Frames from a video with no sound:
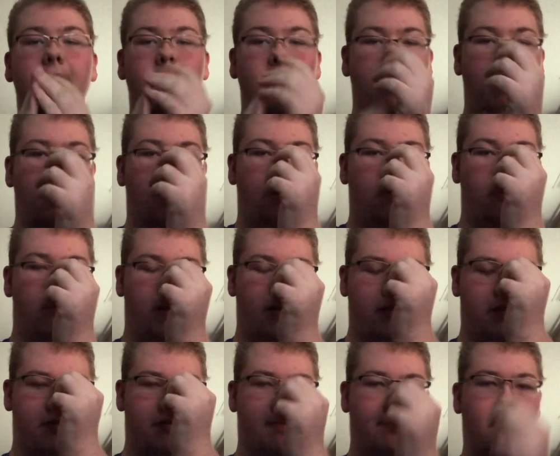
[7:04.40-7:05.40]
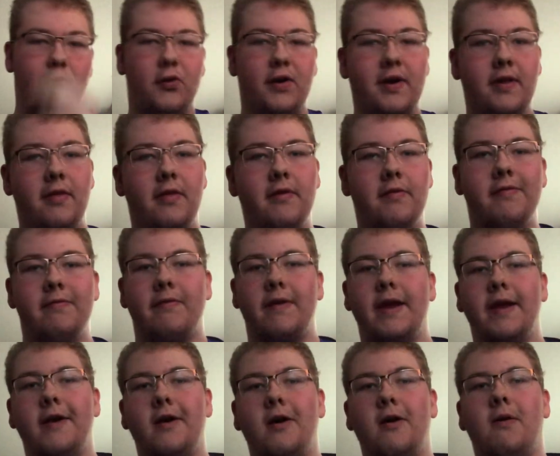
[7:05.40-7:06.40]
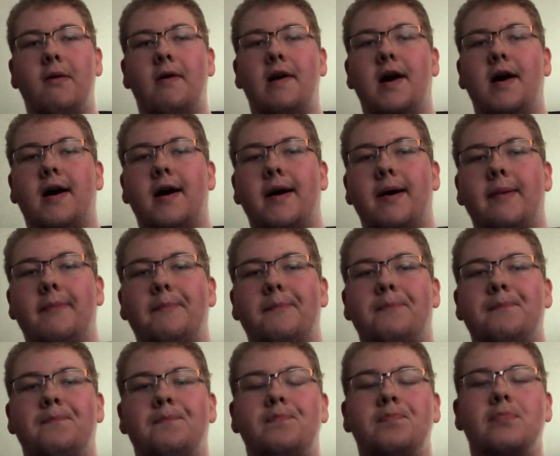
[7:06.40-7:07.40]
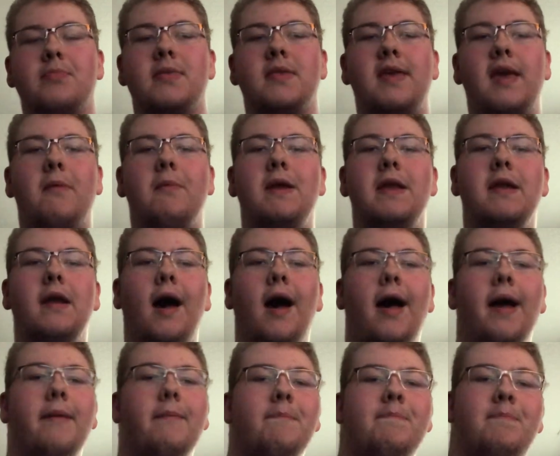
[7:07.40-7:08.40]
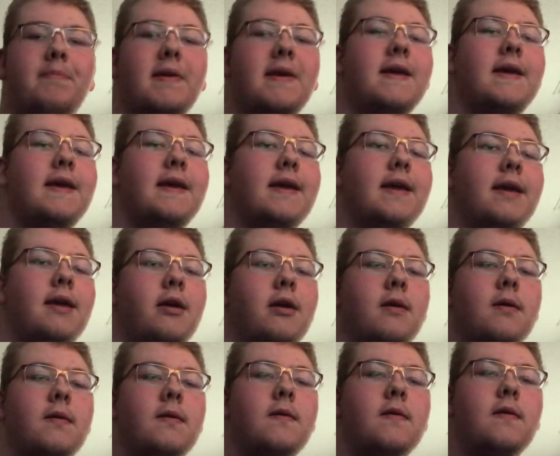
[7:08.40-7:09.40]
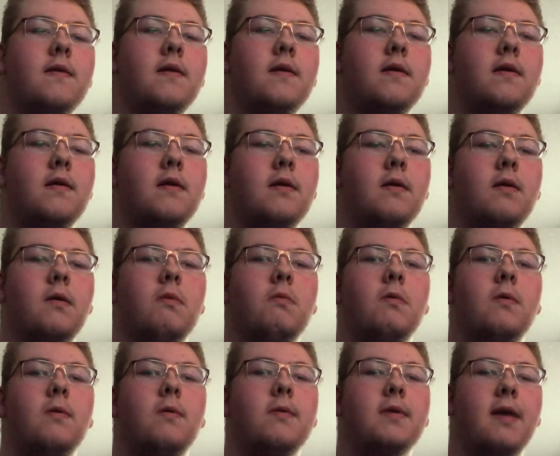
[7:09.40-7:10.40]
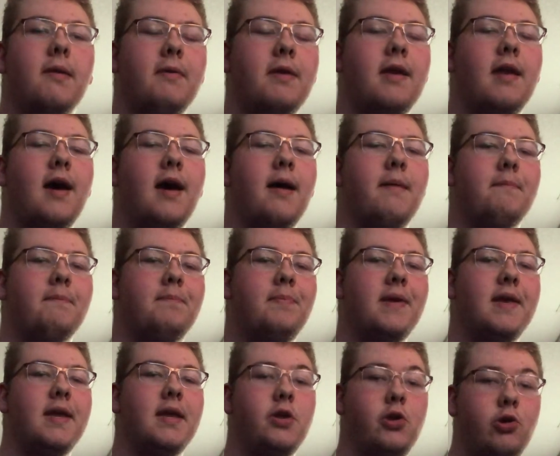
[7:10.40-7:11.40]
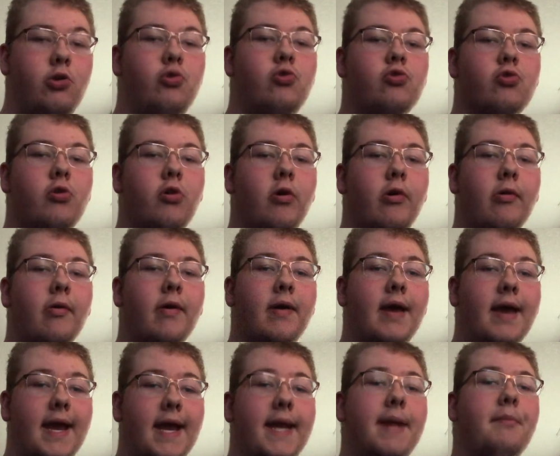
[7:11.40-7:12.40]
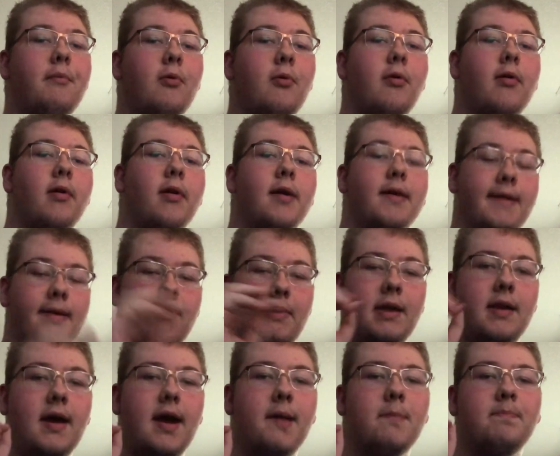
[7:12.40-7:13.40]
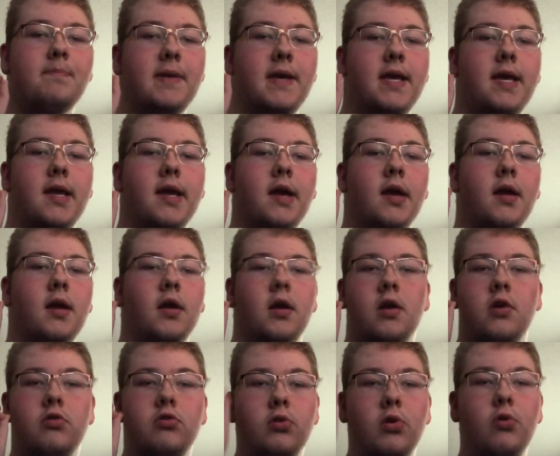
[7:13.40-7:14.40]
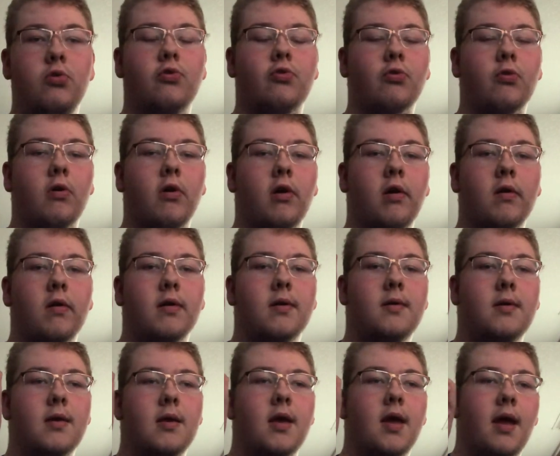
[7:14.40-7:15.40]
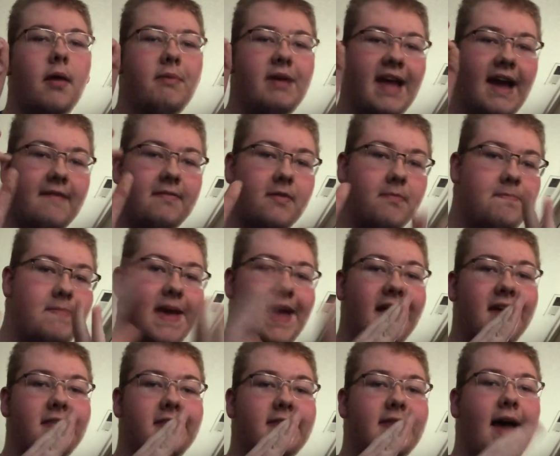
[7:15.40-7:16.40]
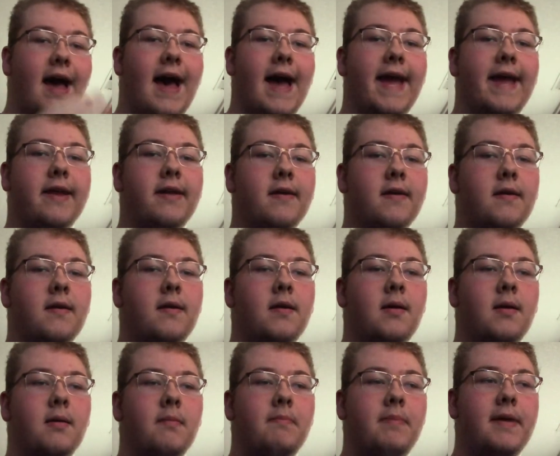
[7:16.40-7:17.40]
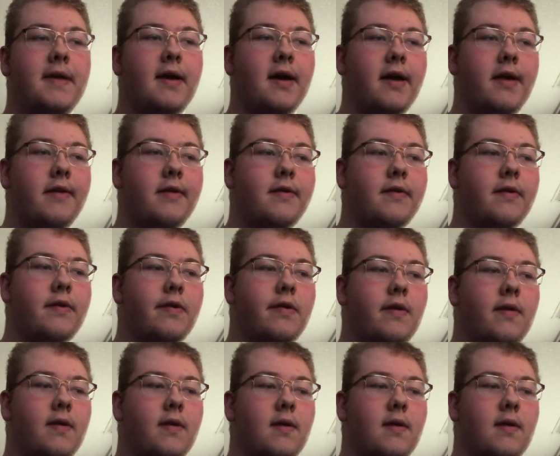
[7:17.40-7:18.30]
here's the point of this video. Can we not be neutral anymore? Can we not be neutral and we have to pick a side? Because